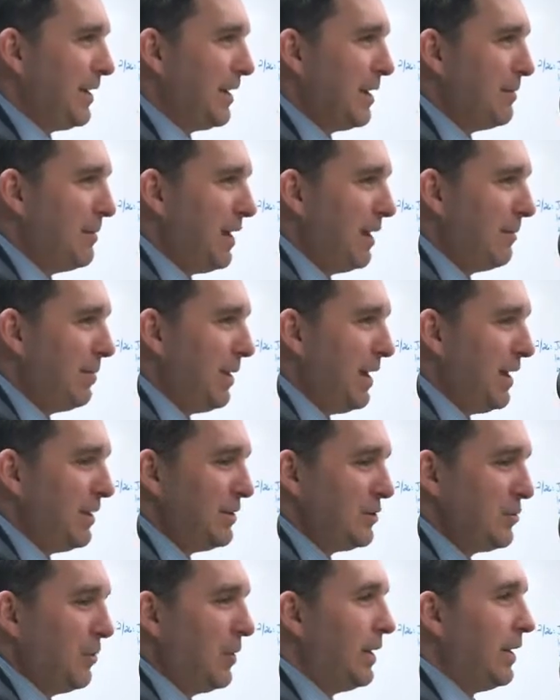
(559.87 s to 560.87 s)
and I'm not paying
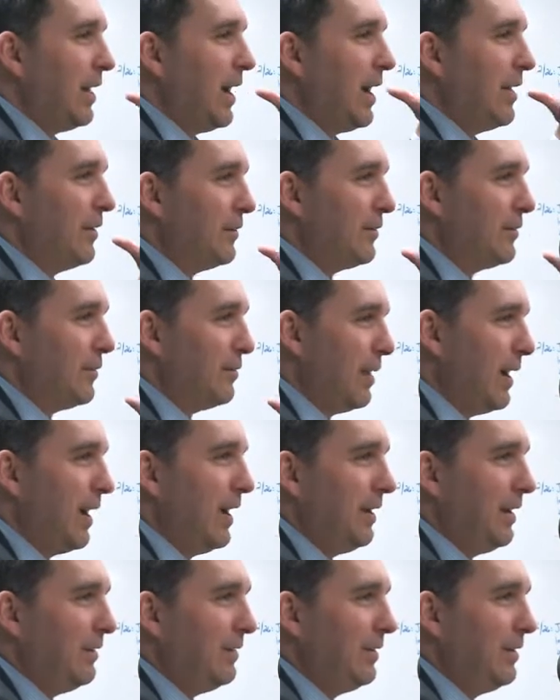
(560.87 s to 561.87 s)
twenty dollars for
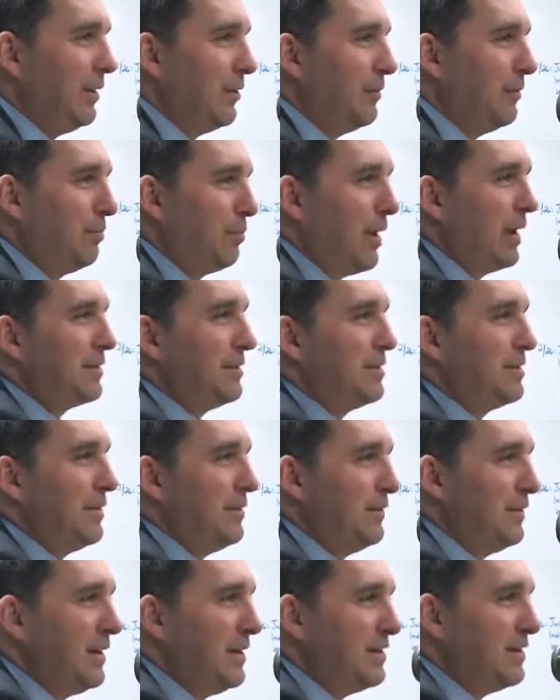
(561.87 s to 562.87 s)
my you know processing
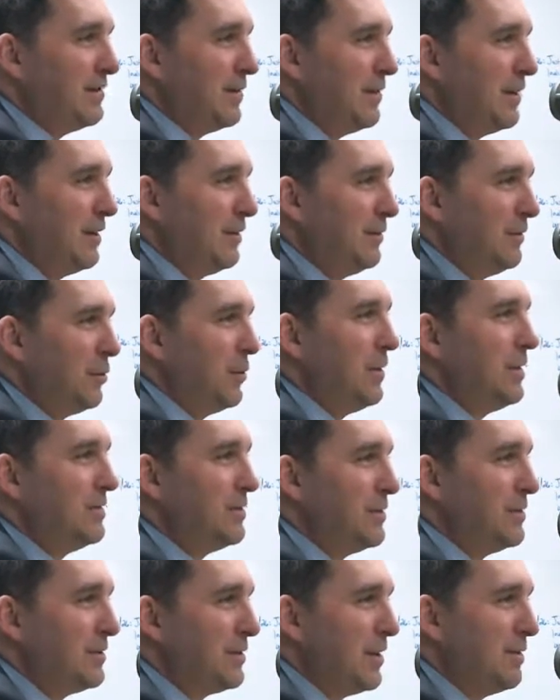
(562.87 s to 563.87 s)
fees for the
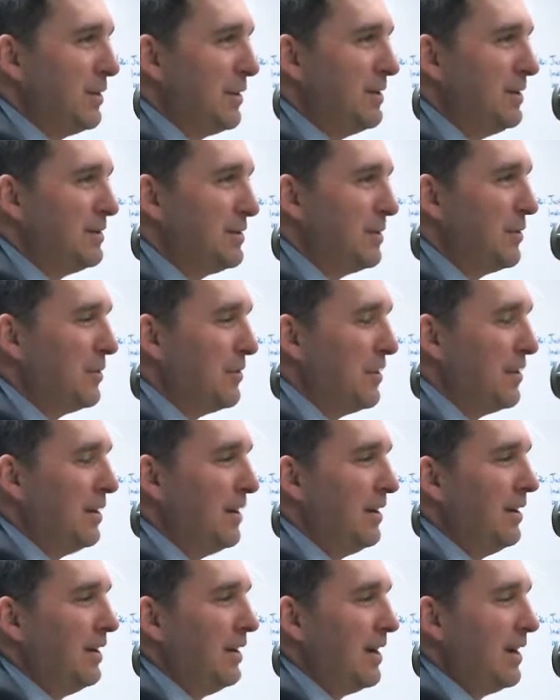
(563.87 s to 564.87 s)
twins or something. So yeah.